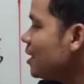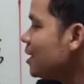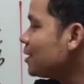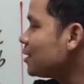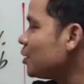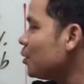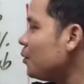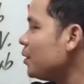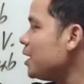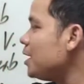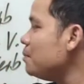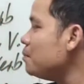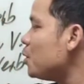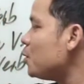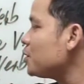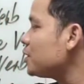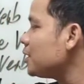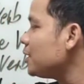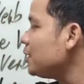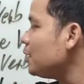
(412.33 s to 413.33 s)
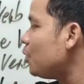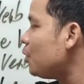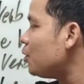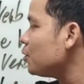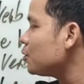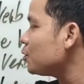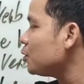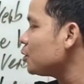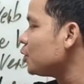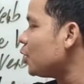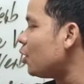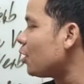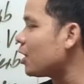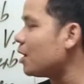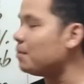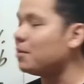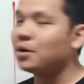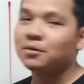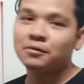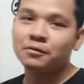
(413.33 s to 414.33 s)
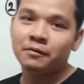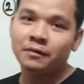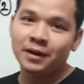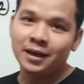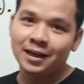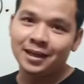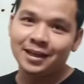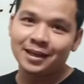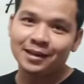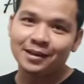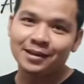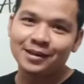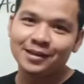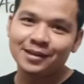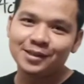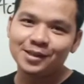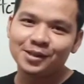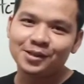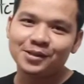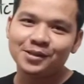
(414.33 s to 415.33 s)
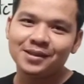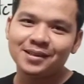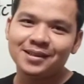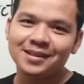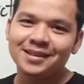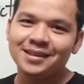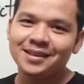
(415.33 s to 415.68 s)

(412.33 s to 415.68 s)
So emotion also talk about feeling, you know,